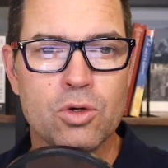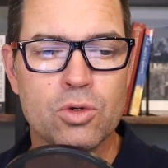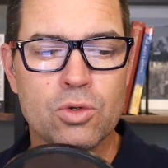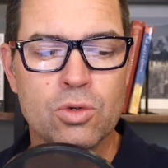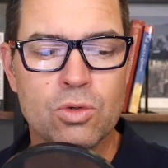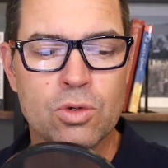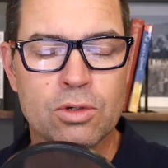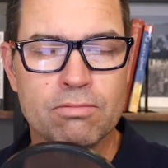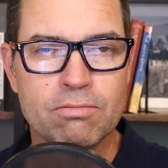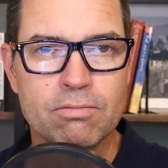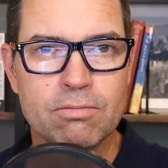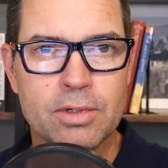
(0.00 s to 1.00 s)
who
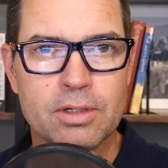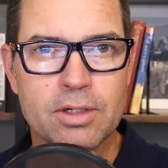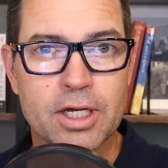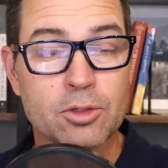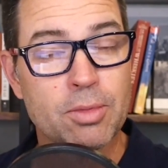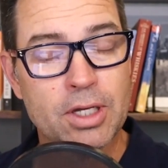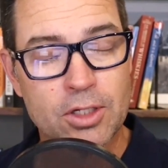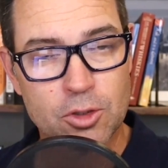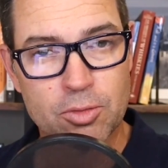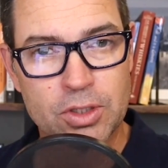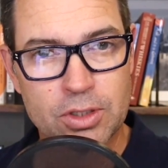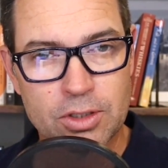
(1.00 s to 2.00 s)
has made his
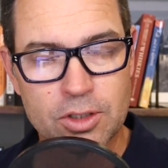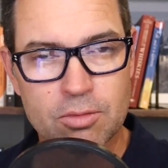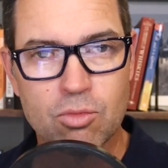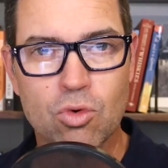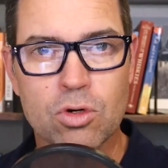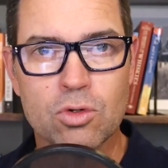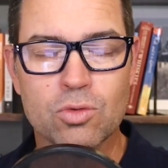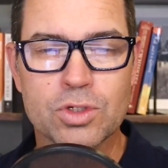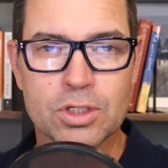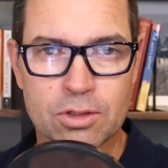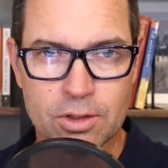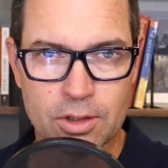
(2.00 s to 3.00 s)
business more
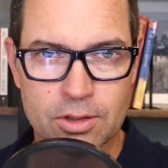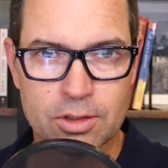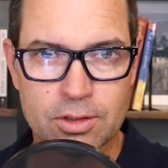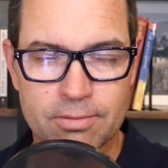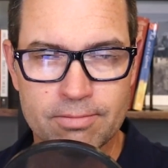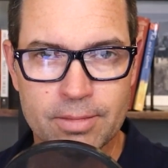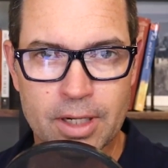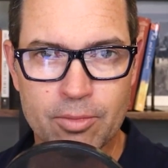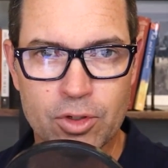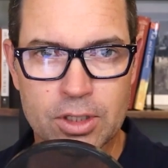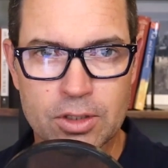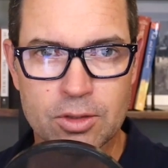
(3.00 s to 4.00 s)
resilient by
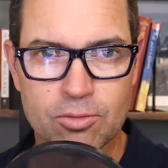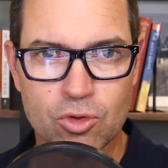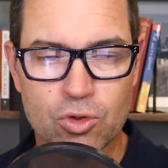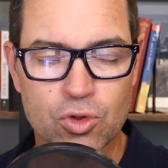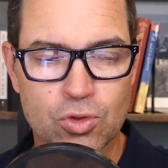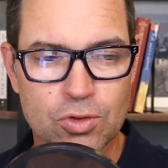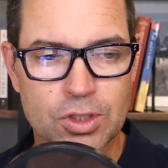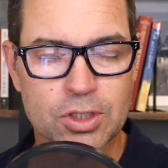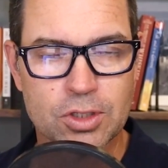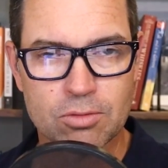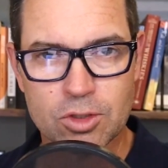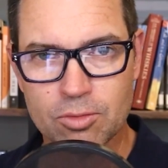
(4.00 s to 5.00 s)
putting some crucial
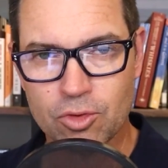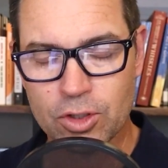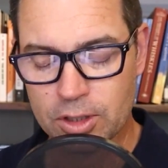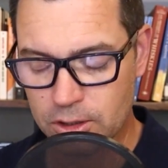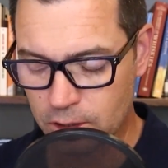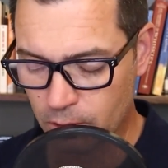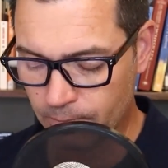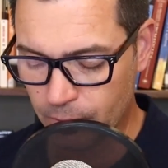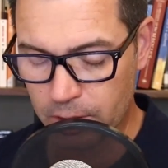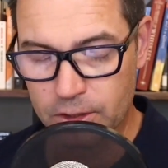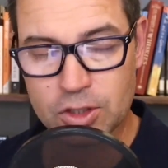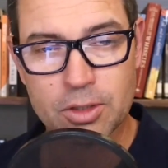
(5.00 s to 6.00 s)
systems in place. So
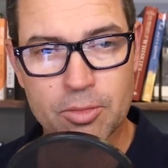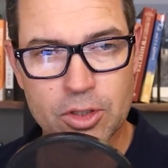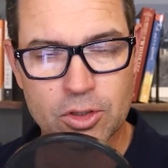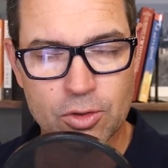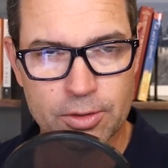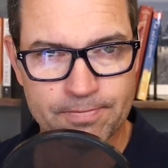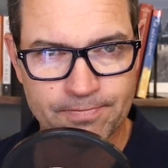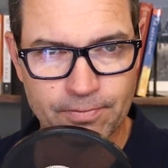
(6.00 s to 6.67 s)
let's jump into it.